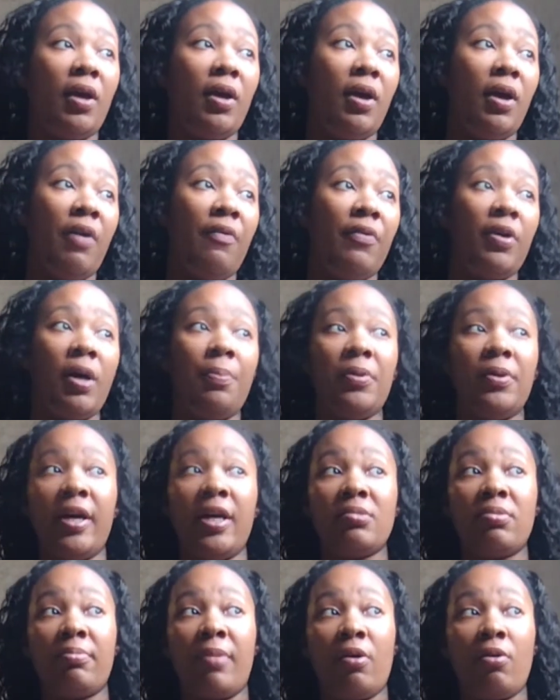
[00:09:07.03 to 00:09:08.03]
every couple of days
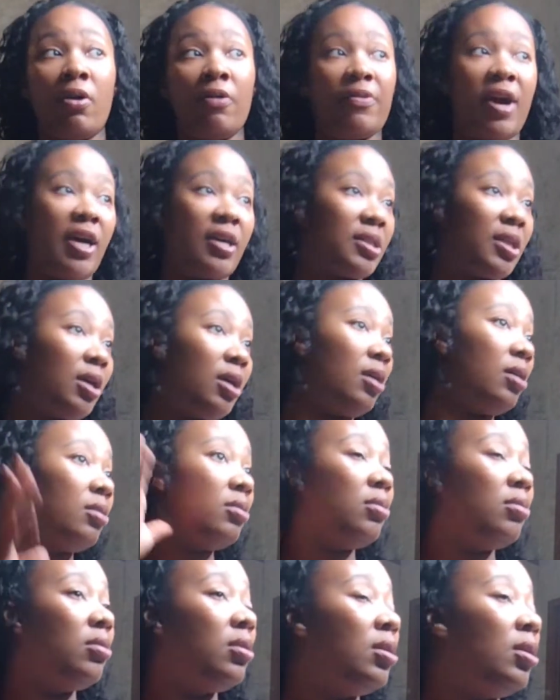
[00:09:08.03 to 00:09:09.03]
with my growth cocktail.